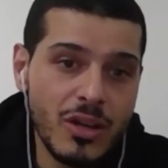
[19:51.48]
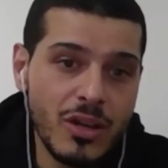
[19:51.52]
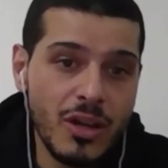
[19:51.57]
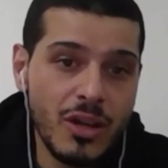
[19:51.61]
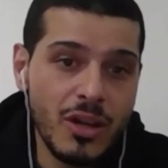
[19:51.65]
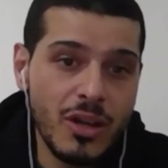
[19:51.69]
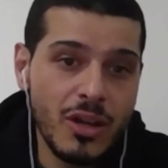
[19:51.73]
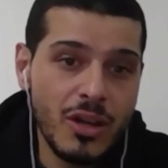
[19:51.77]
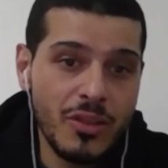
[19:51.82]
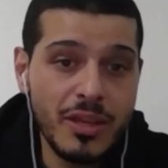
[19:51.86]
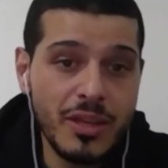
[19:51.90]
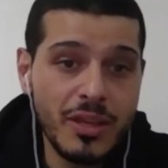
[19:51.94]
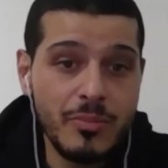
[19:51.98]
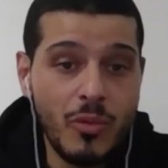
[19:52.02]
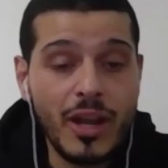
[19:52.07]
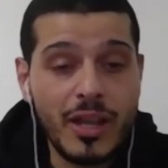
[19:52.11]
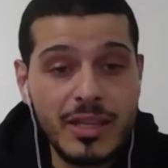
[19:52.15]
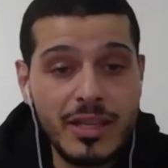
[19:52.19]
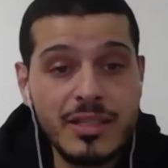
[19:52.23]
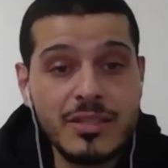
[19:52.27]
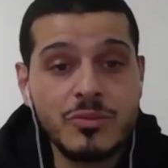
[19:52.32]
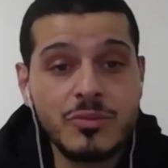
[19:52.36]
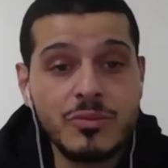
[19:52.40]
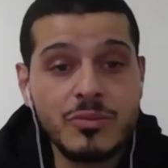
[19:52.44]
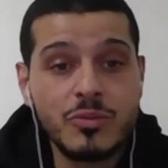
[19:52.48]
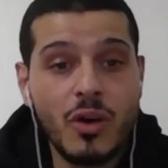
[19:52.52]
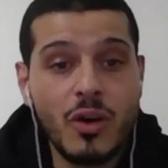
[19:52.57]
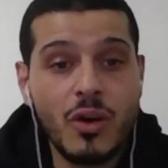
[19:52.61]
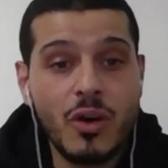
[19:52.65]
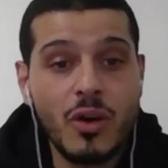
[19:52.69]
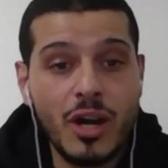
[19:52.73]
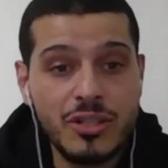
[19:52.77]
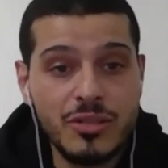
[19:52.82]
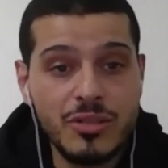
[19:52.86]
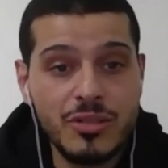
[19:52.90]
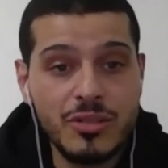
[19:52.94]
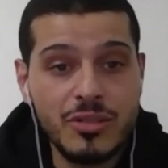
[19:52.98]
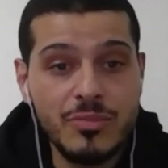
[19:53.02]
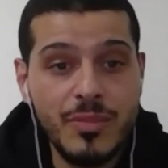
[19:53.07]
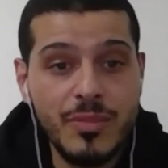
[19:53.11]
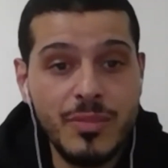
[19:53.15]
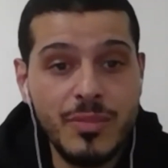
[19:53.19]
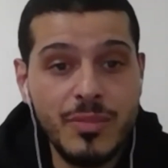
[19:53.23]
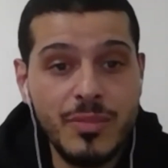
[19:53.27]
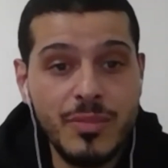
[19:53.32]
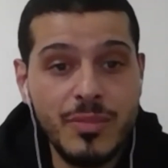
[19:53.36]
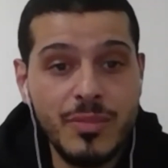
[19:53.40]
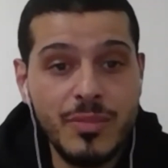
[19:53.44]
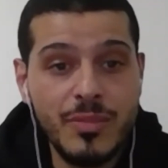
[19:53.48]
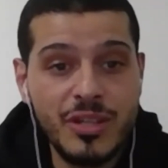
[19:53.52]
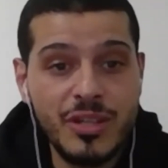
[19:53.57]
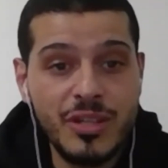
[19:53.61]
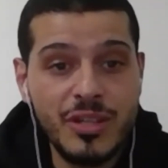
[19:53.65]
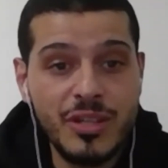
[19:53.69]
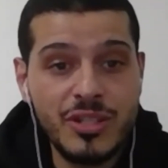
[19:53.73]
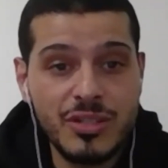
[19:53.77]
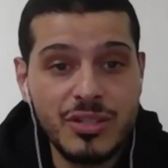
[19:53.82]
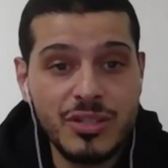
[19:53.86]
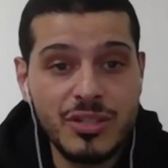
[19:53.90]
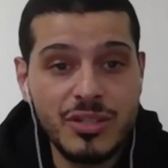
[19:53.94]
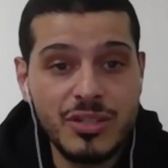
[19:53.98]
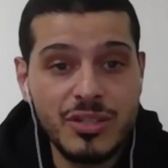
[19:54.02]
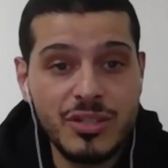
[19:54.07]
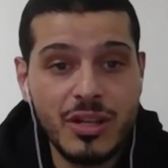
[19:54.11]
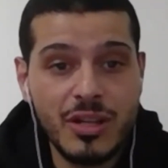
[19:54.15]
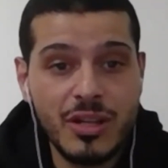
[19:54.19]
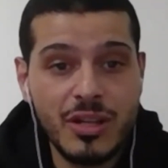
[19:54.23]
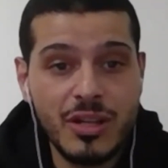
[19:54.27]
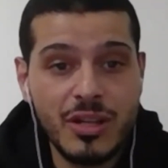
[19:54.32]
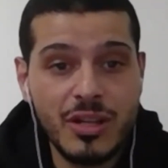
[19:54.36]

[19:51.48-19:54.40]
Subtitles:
So I think Mike is right to mention,